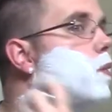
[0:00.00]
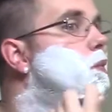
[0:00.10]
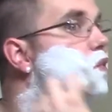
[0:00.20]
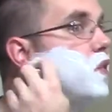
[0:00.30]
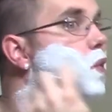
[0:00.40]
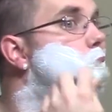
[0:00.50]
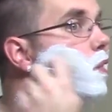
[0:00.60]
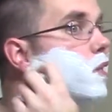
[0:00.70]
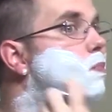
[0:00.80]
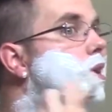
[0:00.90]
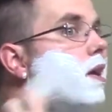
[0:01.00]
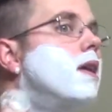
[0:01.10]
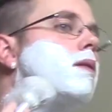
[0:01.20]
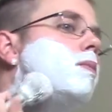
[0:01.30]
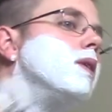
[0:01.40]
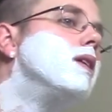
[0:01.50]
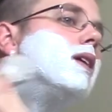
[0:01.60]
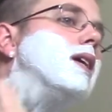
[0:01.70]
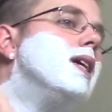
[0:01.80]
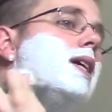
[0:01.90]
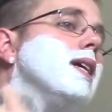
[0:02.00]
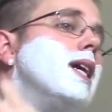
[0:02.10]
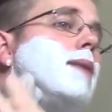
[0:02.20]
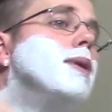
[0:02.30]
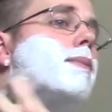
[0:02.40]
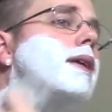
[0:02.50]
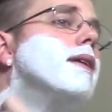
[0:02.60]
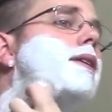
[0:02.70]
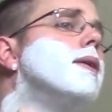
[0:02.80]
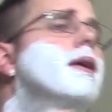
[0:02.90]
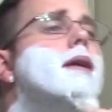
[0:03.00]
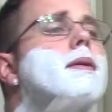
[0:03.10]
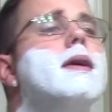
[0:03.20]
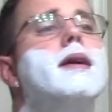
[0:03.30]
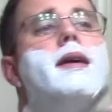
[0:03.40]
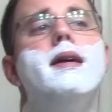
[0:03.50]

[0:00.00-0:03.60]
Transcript: We'll see who all gets behind it, but I'm probably going to do it anyway.